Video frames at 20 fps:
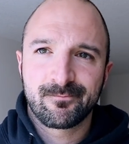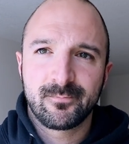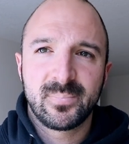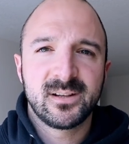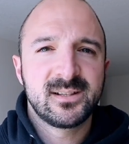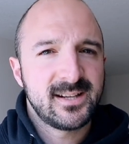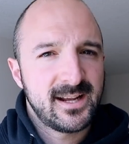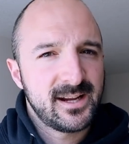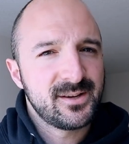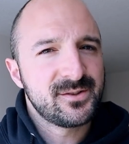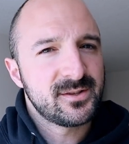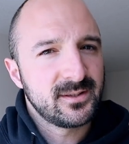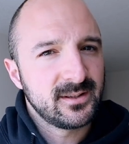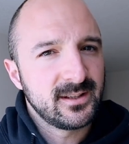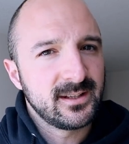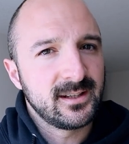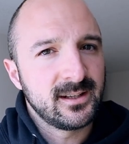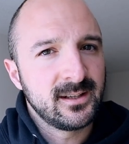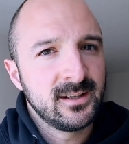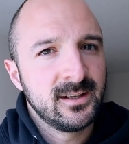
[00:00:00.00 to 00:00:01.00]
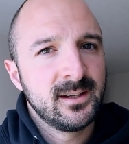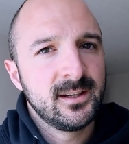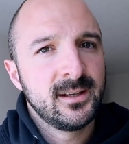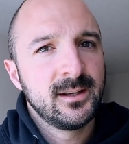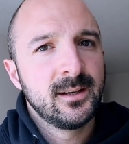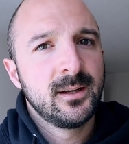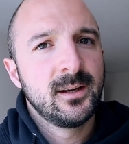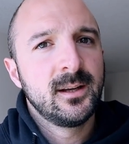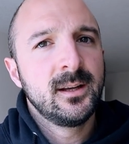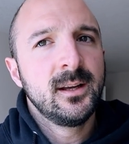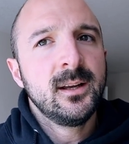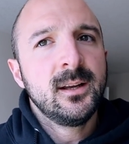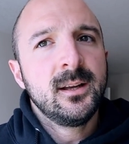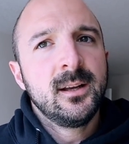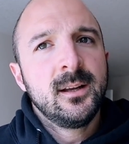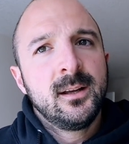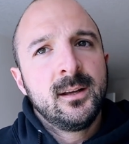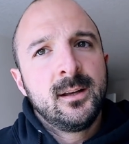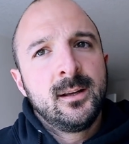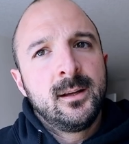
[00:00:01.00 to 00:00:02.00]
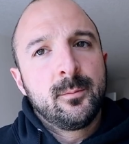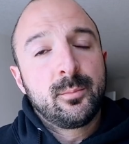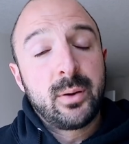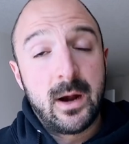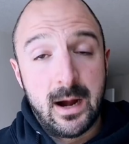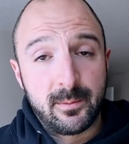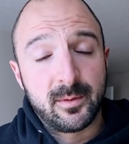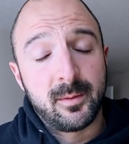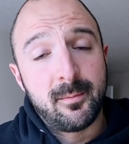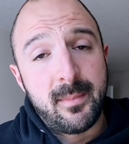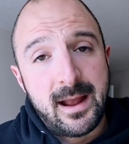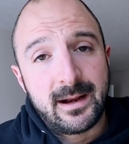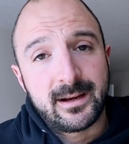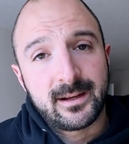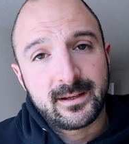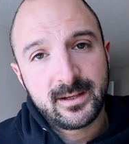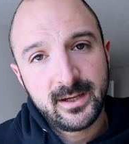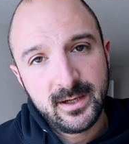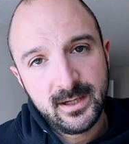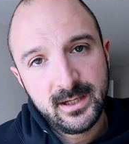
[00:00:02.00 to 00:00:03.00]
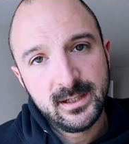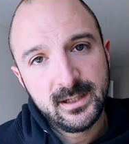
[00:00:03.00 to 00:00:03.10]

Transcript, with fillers: potentially problematic